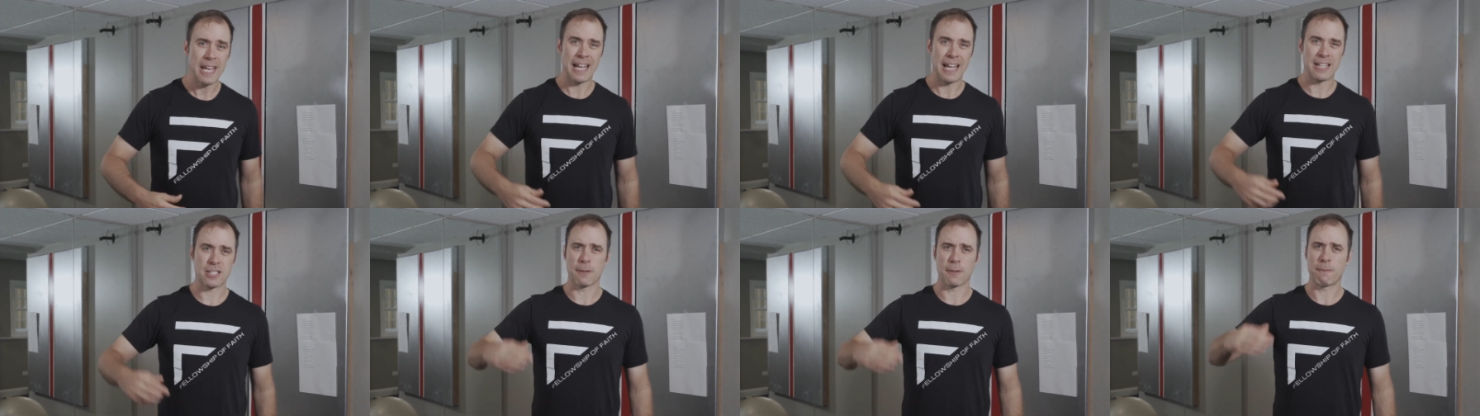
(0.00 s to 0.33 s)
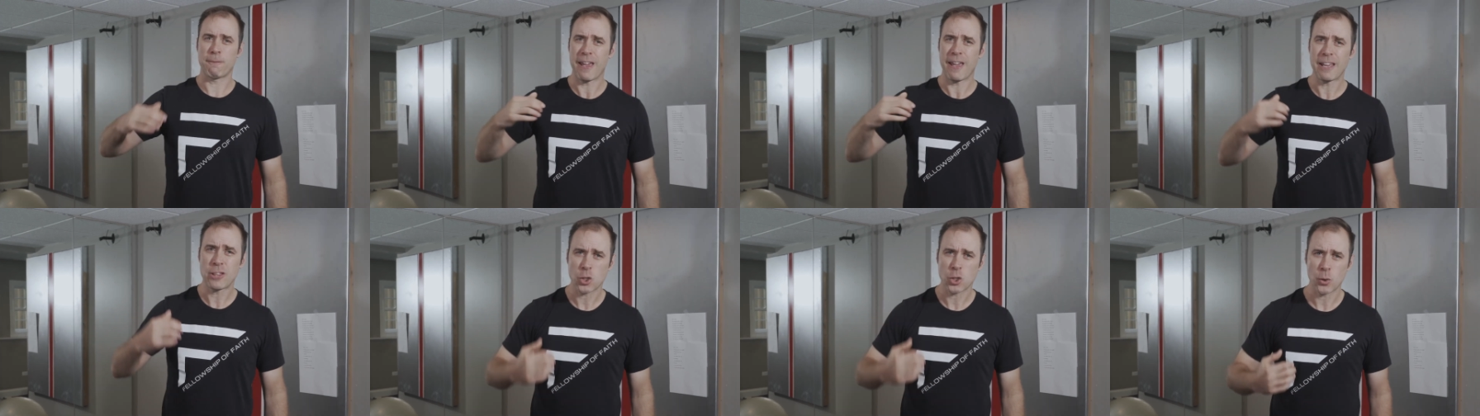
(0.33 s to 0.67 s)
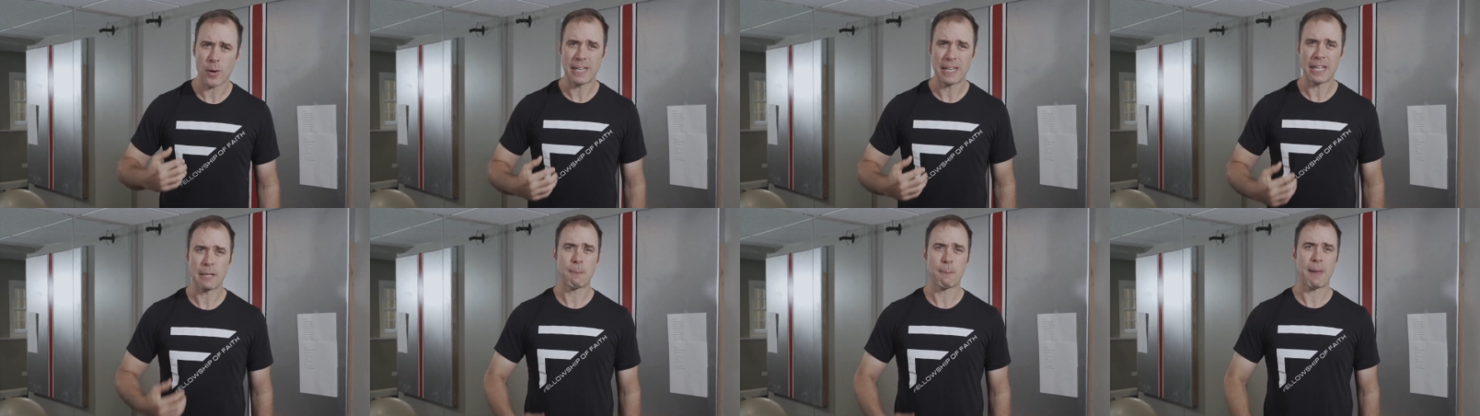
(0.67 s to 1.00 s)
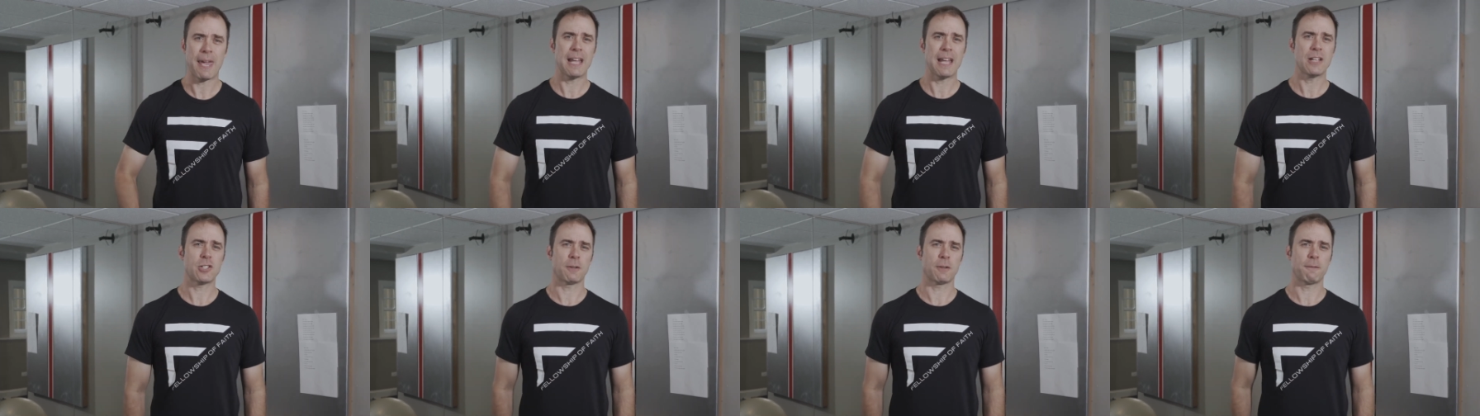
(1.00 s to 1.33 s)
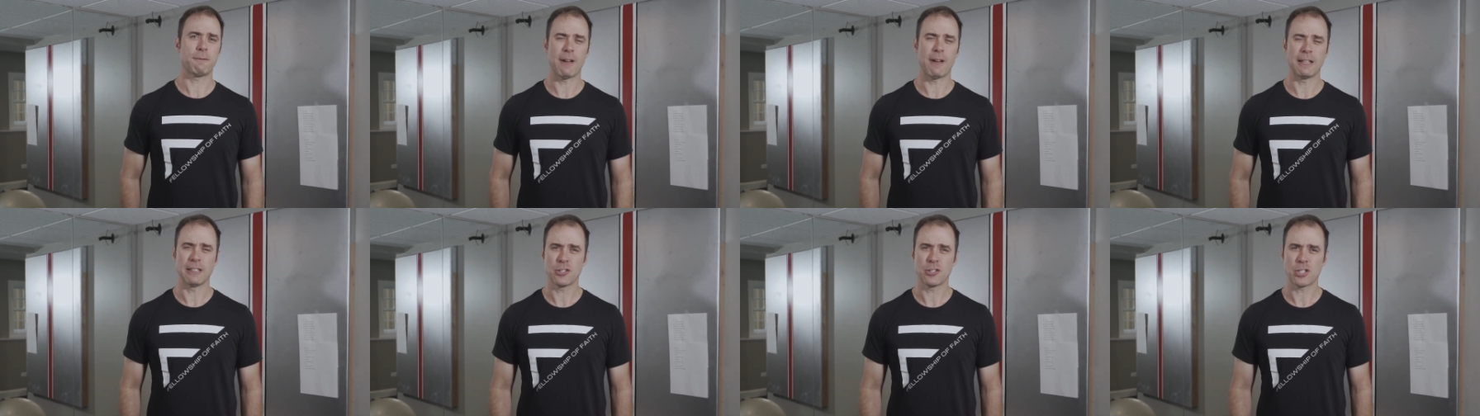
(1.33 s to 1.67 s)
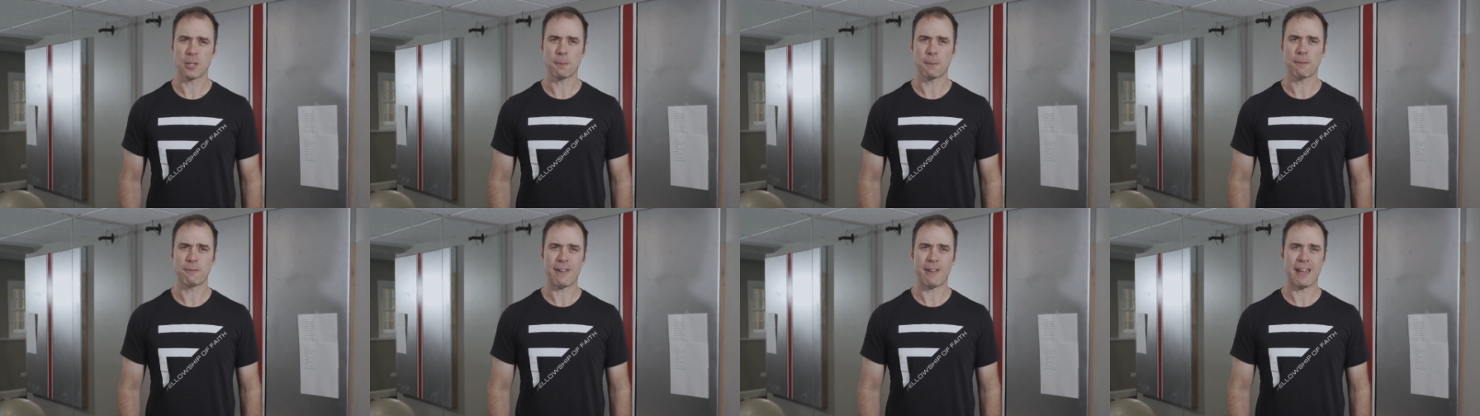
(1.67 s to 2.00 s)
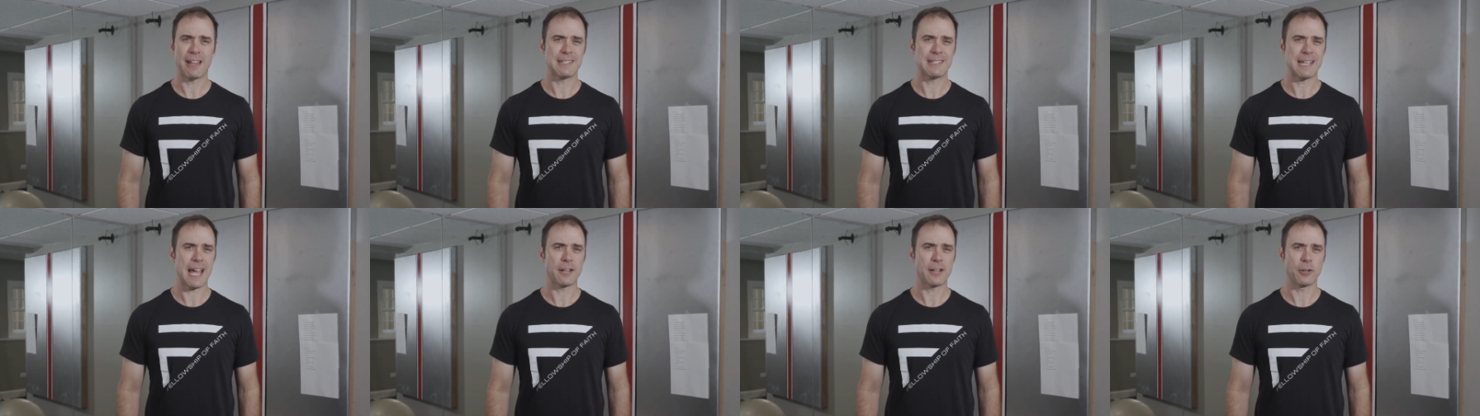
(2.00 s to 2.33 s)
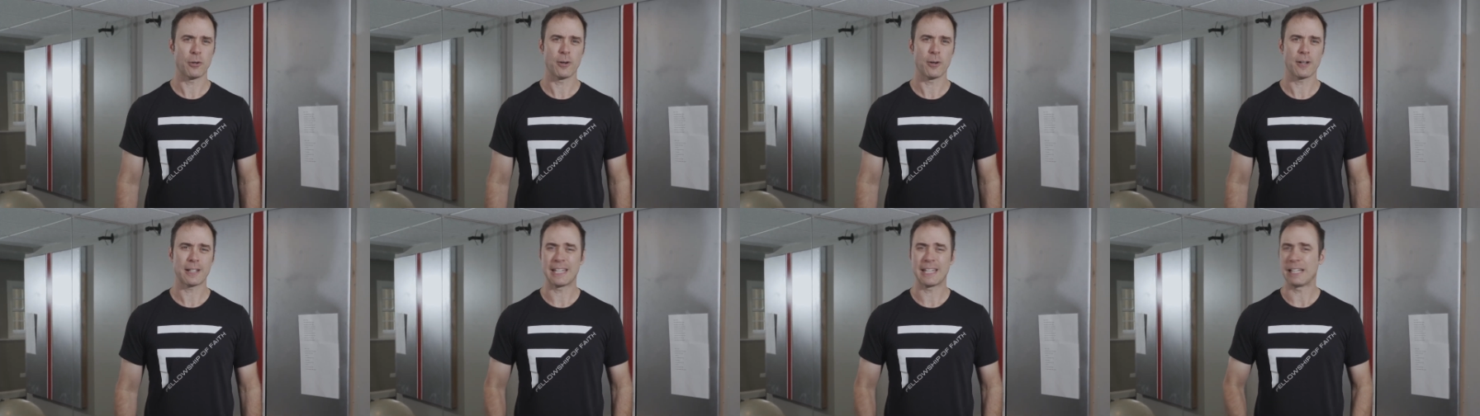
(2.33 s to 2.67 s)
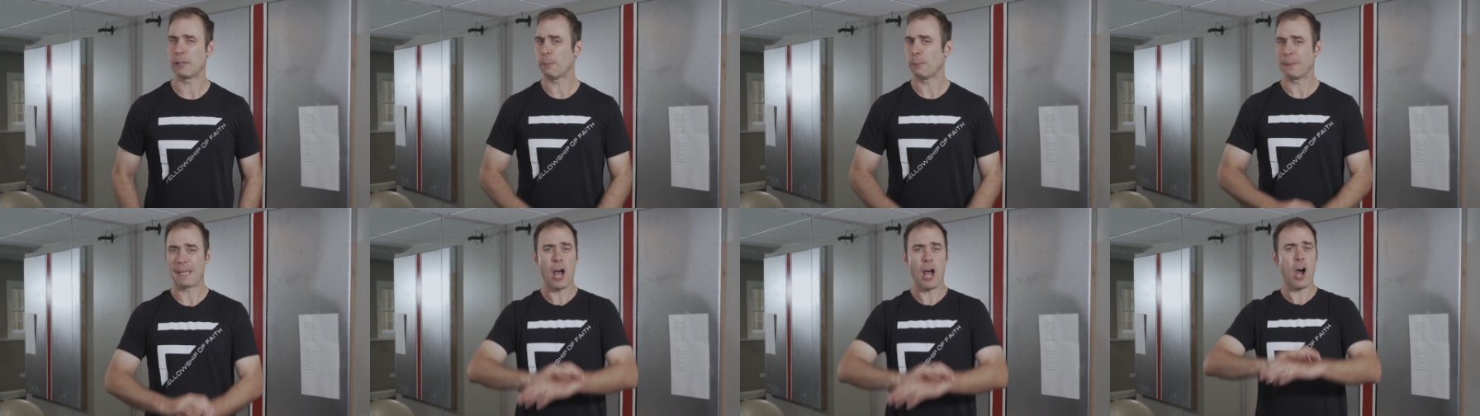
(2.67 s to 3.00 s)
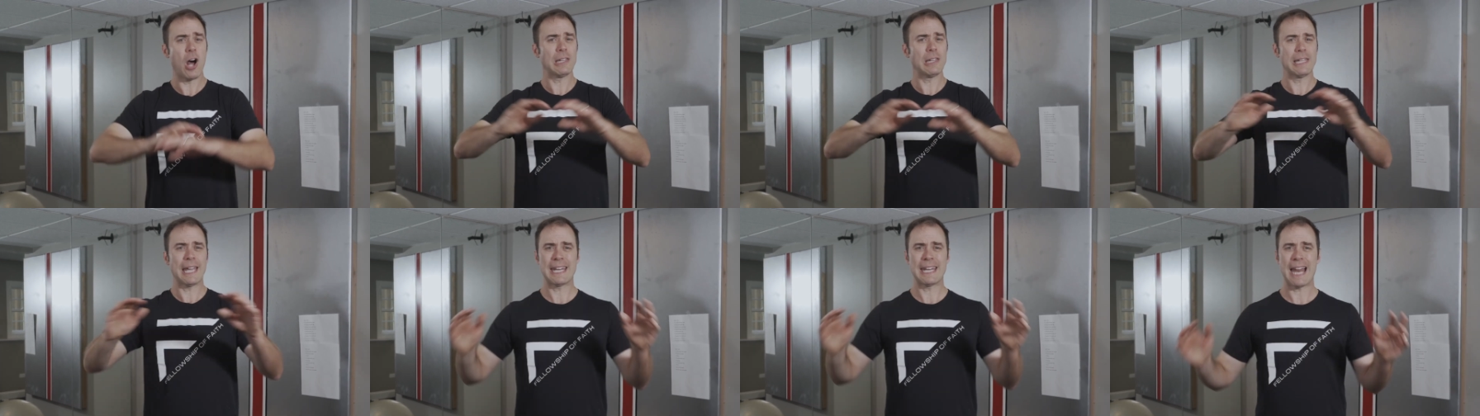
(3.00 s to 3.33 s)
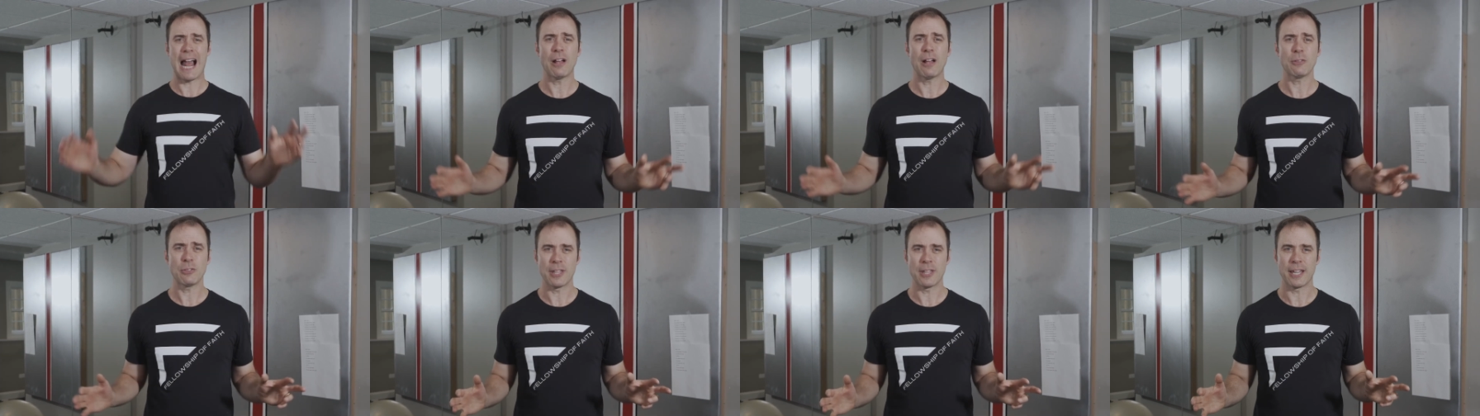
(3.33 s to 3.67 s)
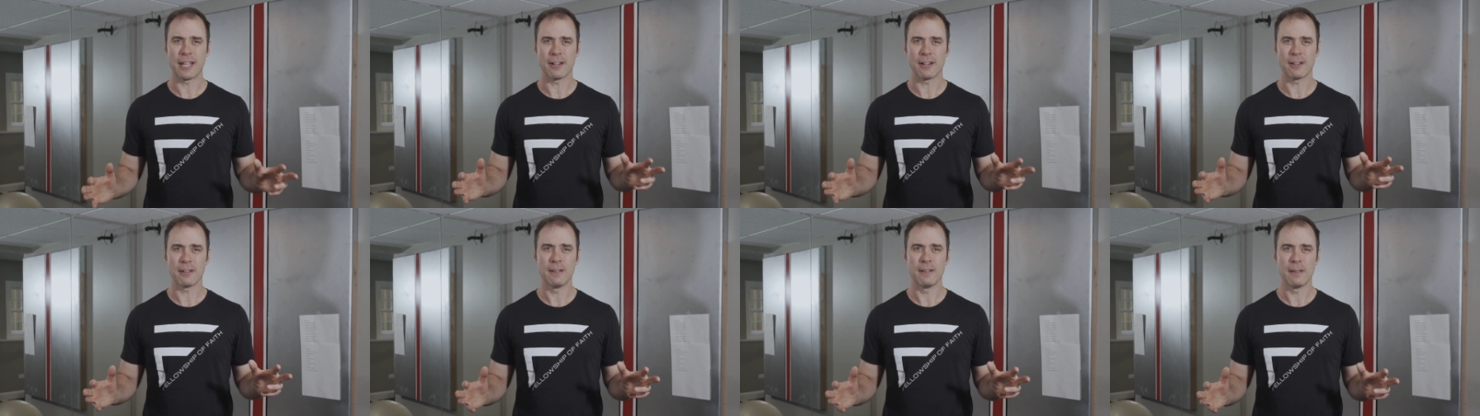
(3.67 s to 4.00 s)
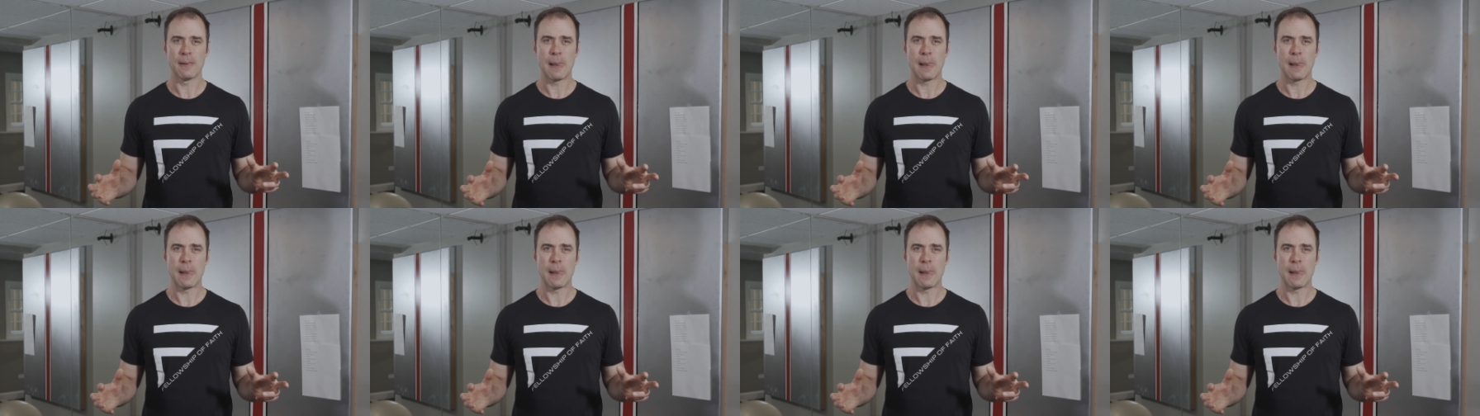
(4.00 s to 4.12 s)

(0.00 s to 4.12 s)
It's the faith training page at fellowshipoffaith.org, and it'll be all laid out there.